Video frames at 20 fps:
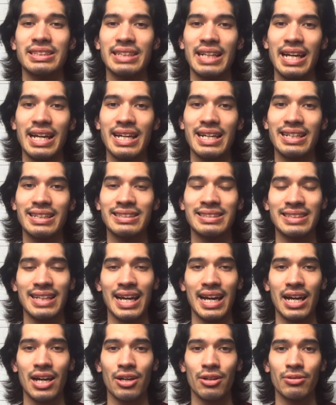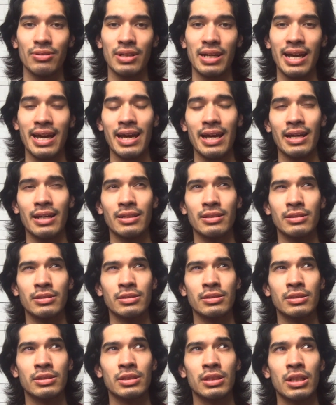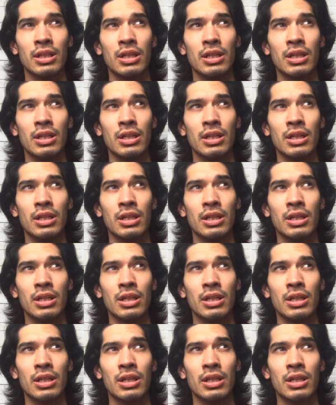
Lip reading: take down and,